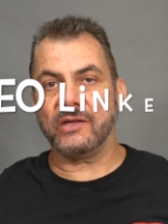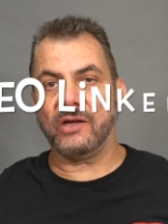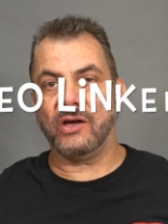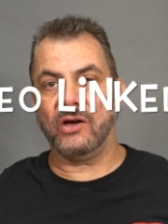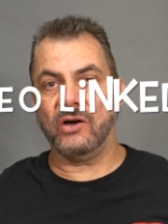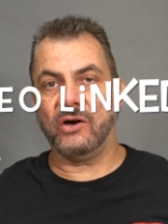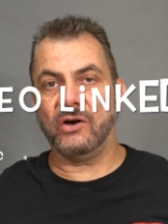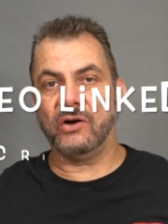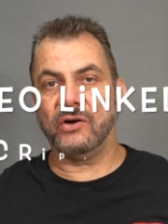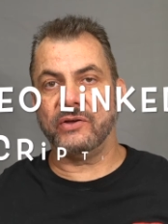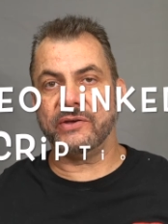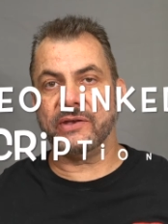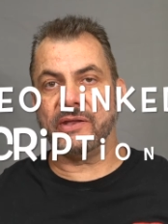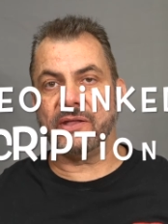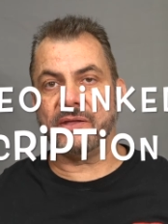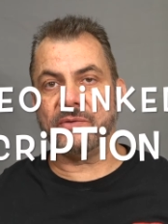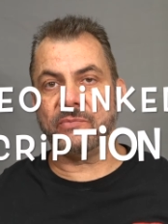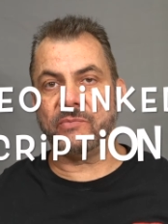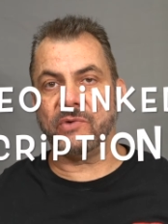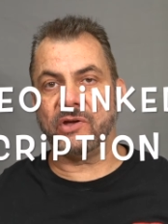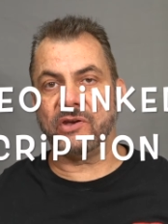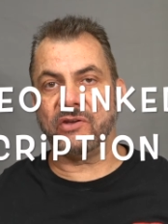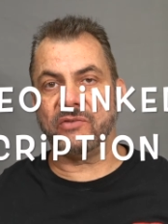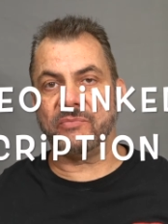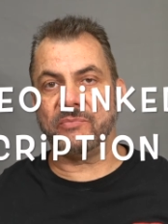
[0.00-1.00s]
on
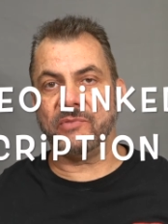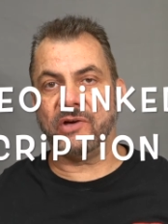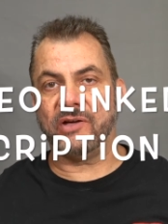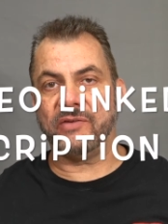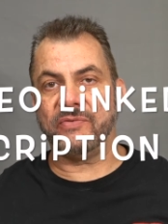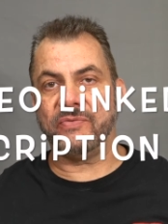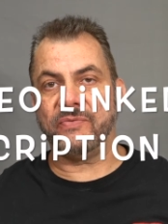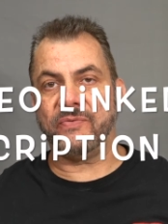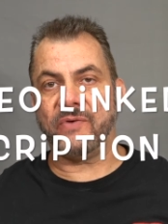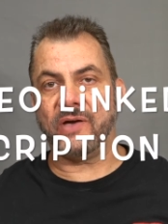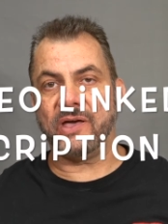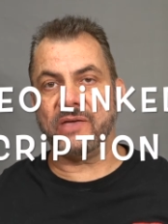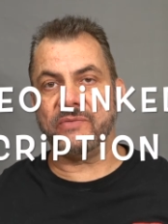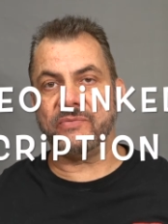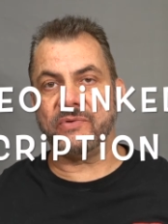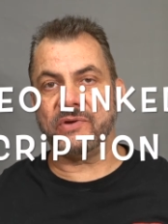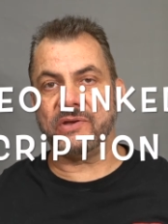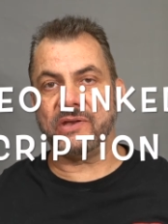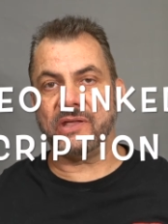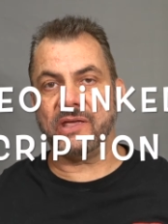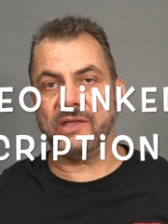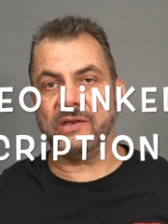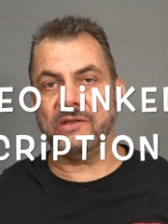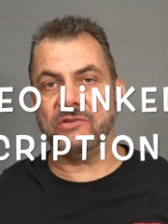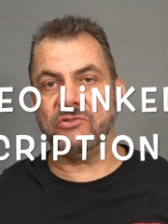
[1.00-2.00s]
one of my favourite
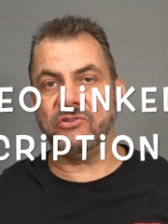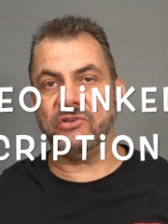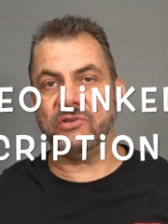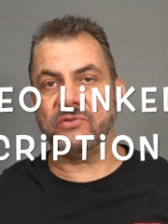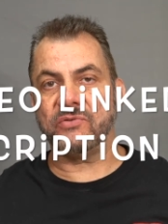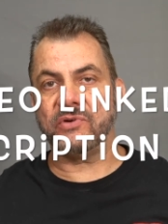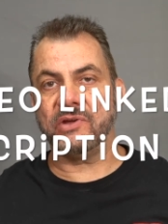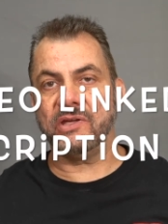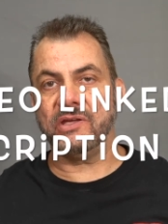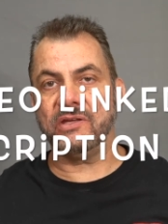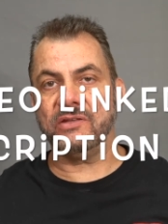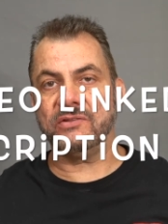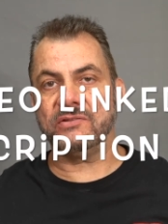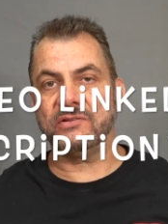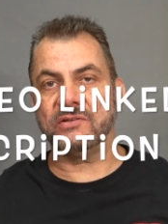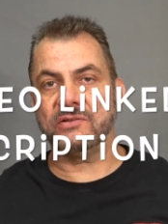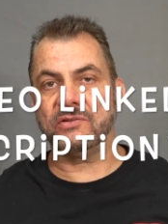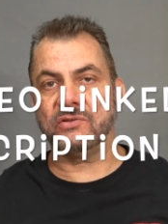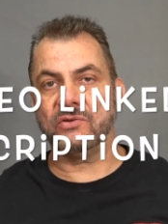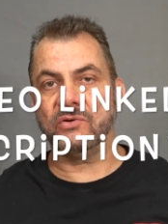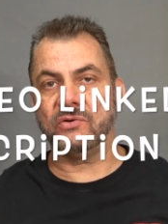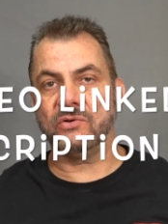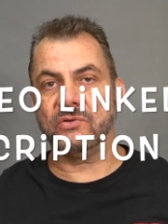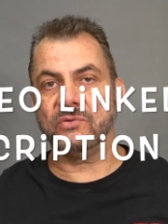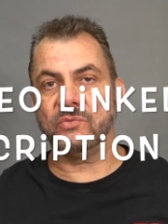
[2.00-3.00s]
energy drinks. It's
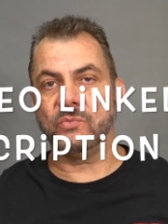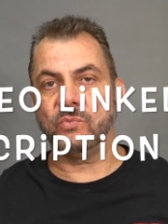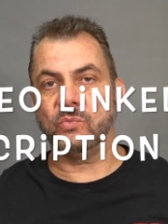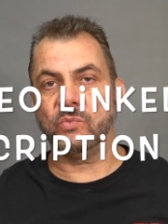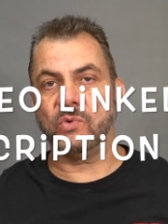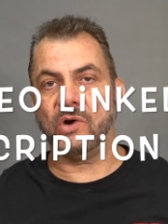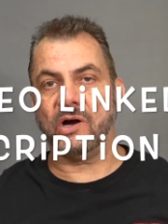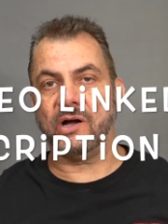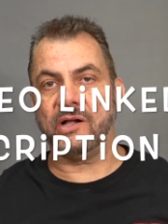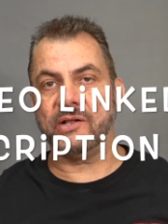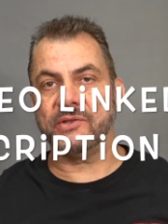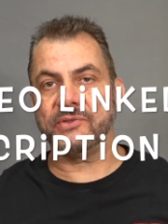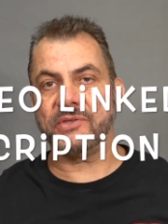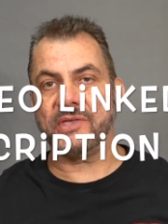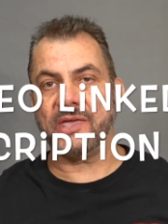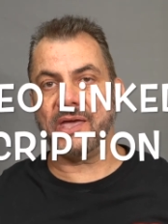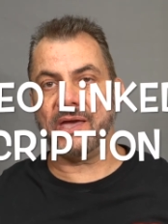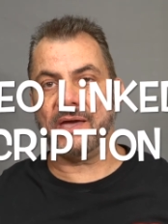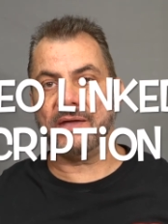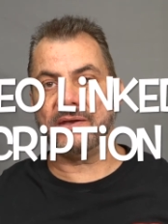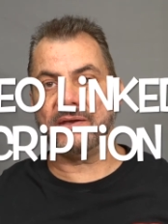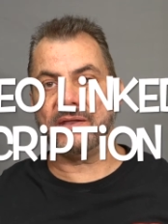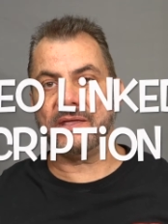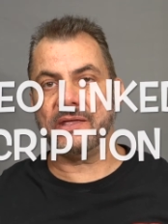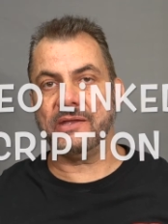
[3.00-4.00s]
called
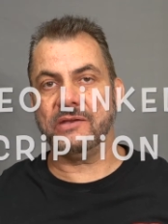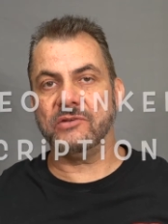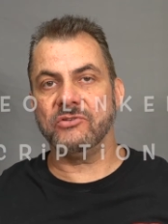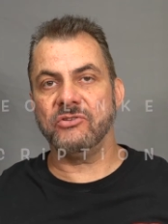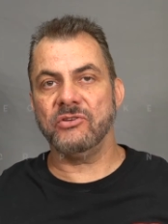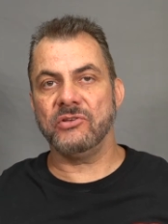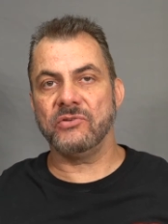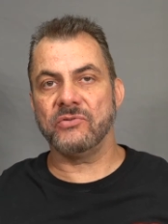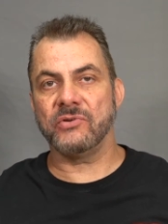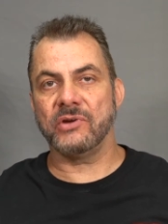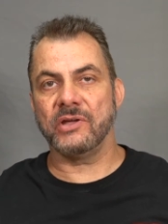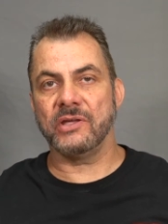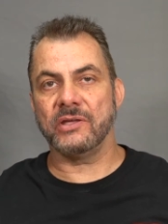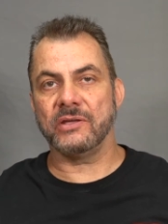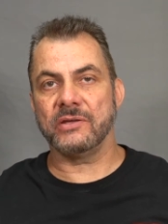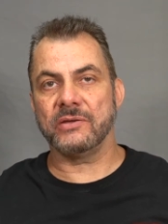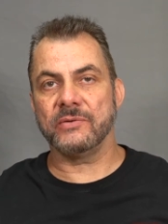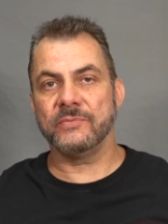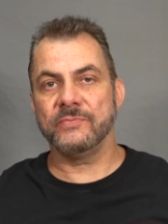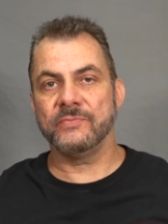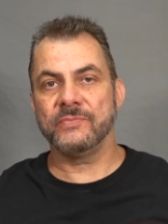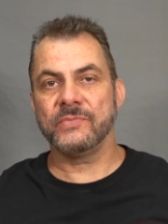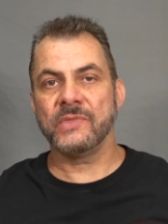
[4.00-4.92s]
Wildcat Energy Drink.